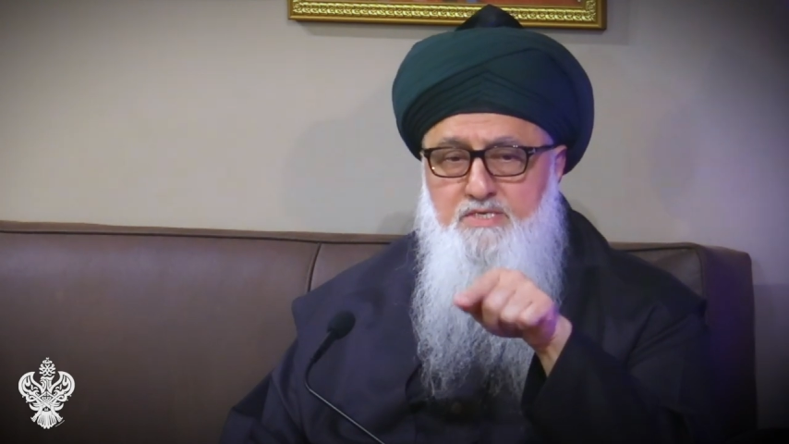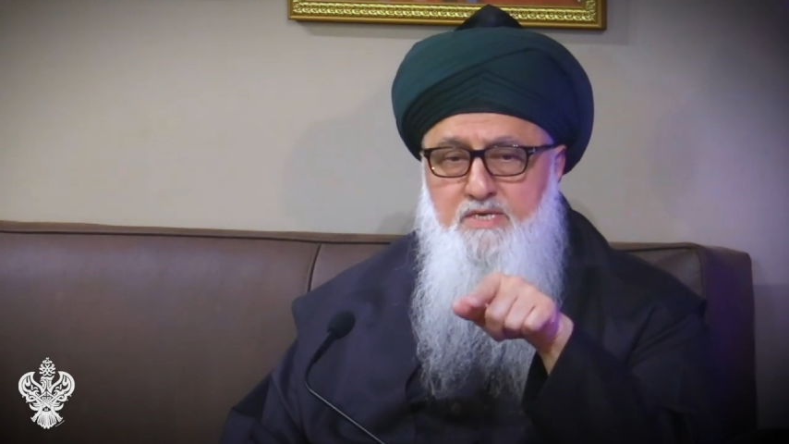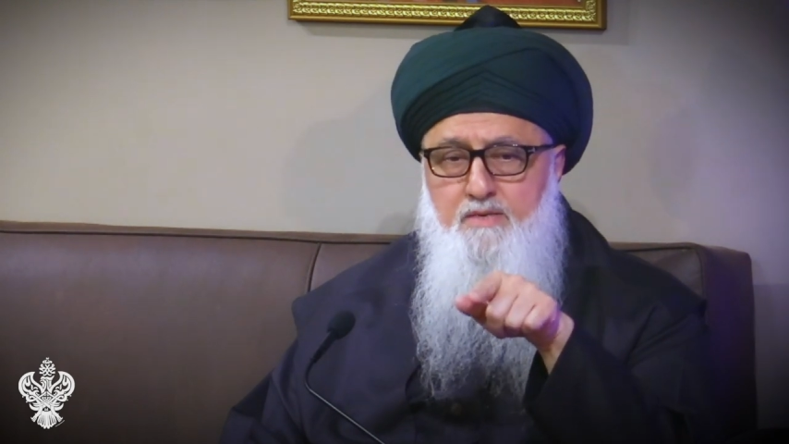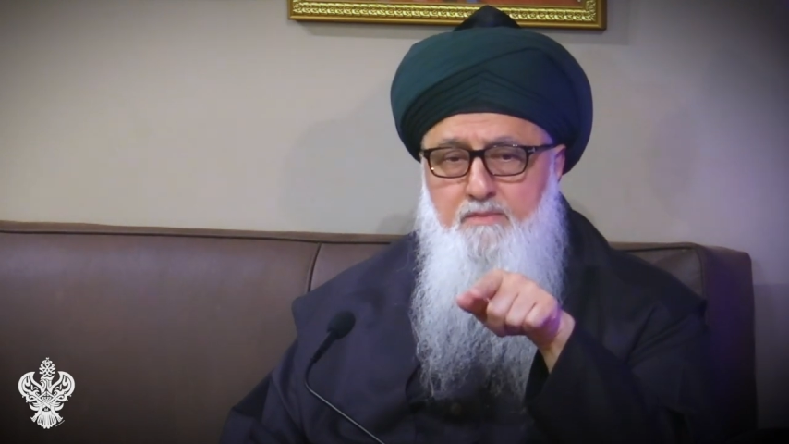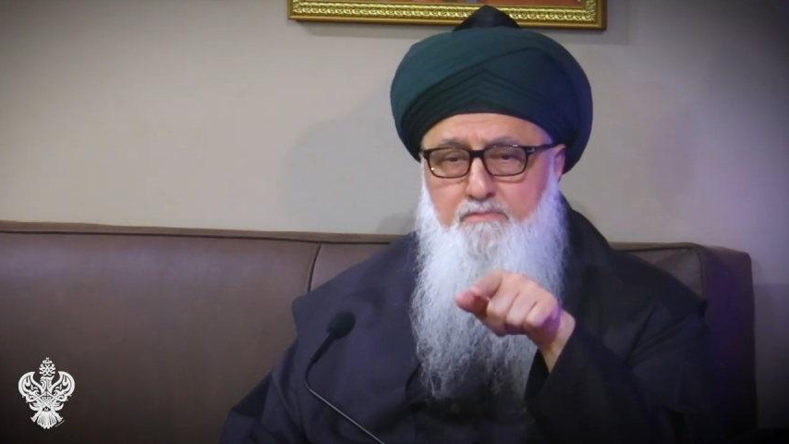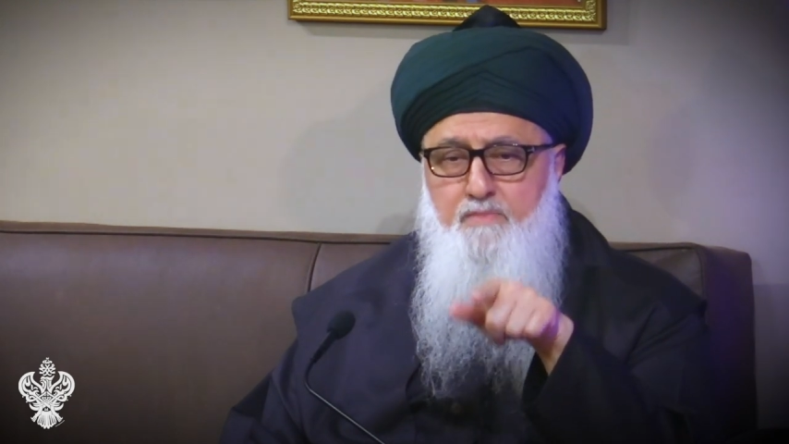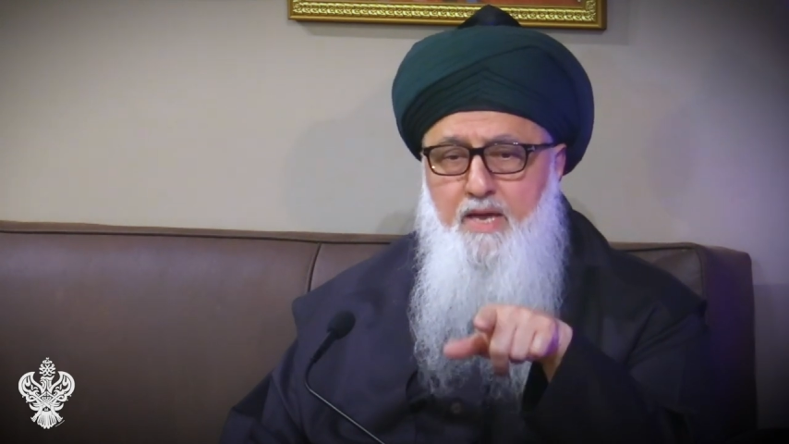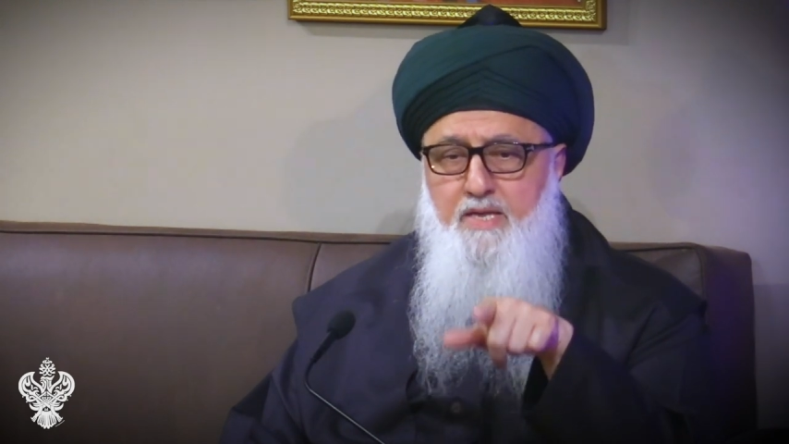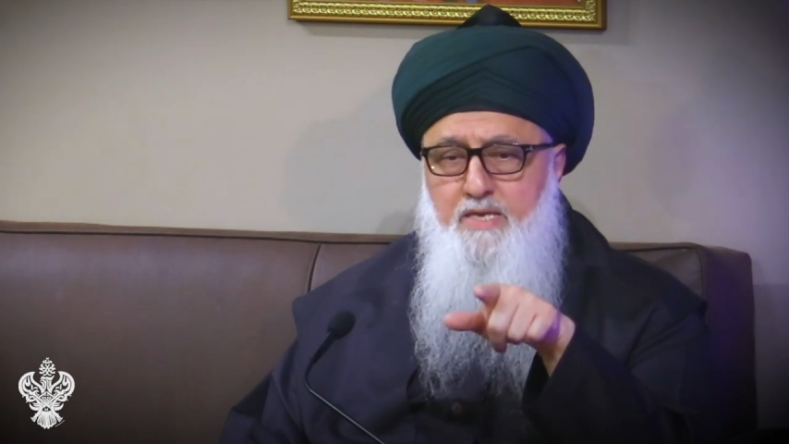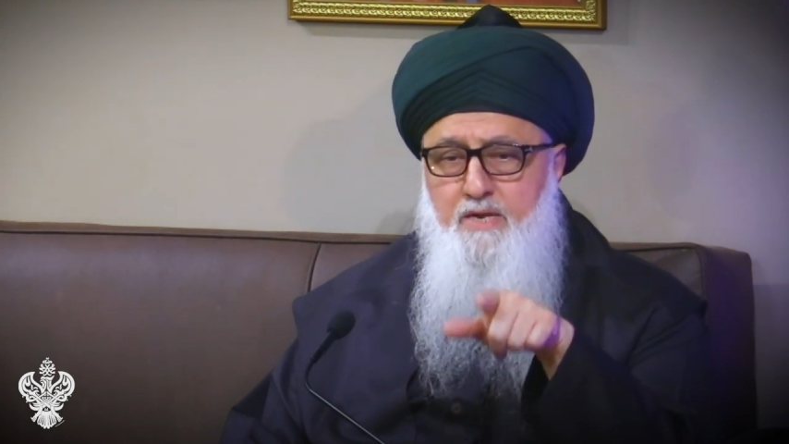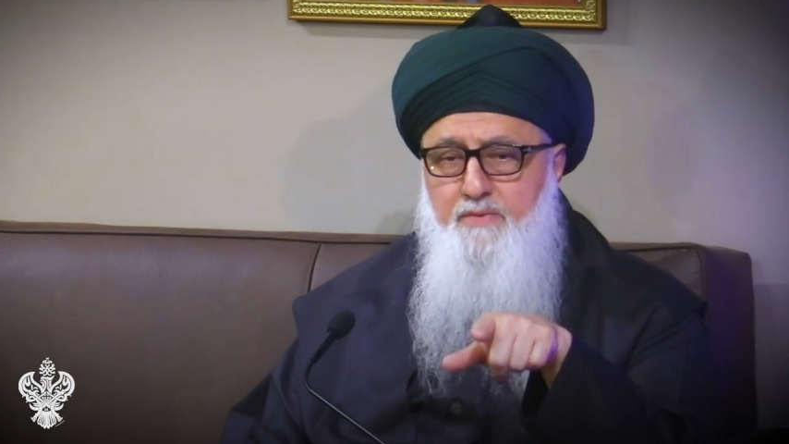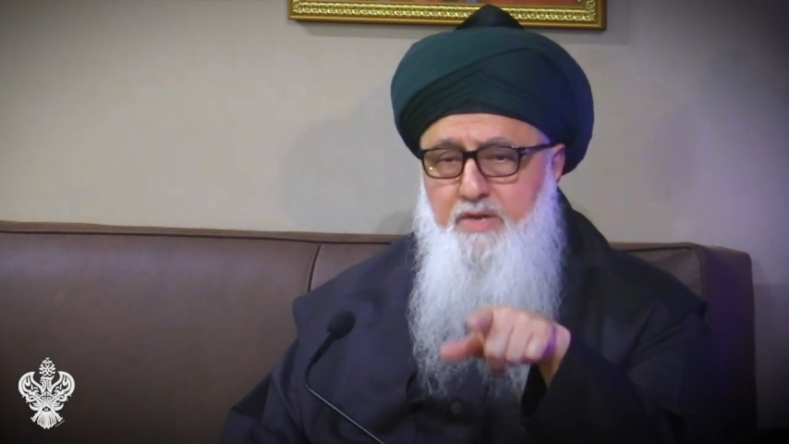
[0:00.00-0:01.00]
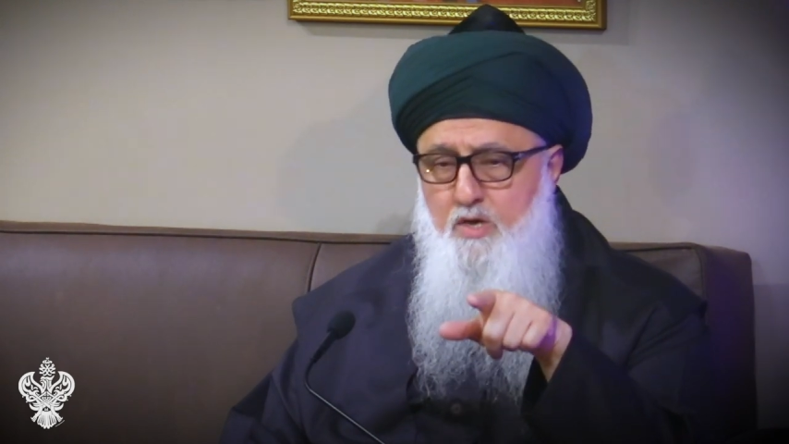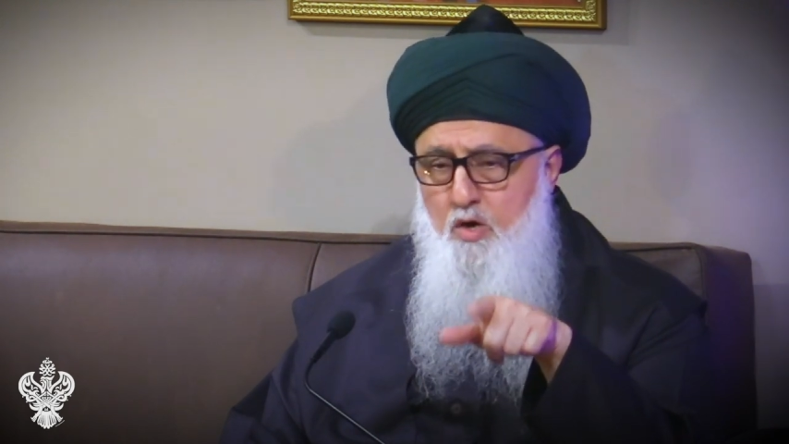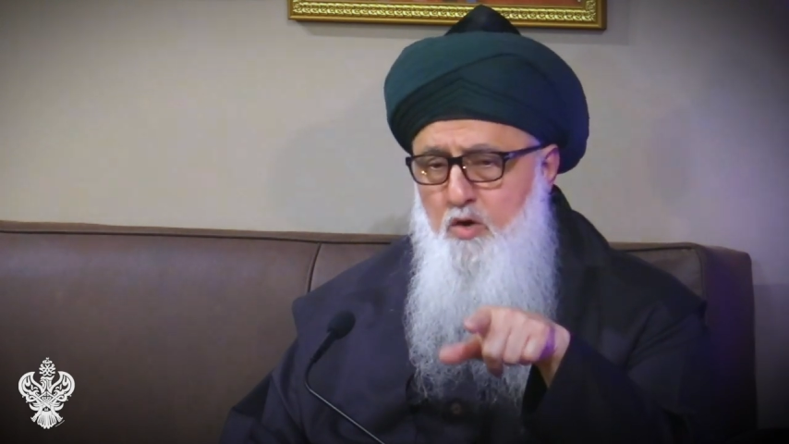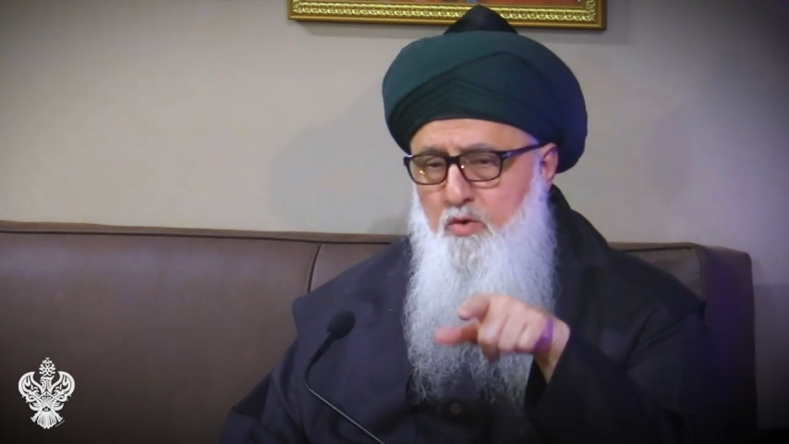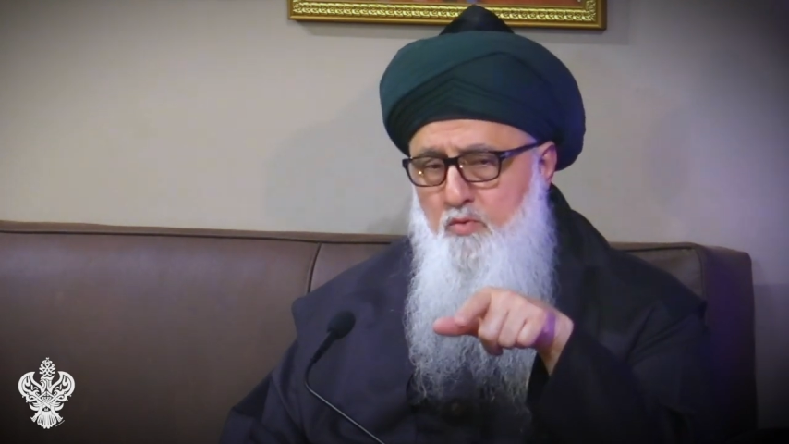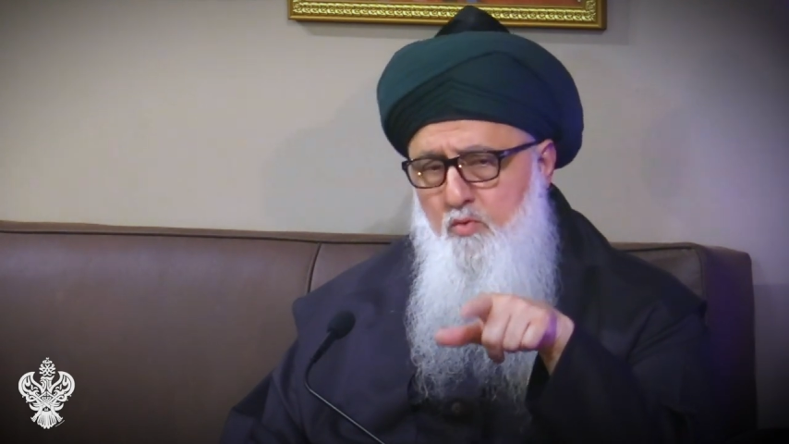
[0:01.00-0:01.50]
a binary code,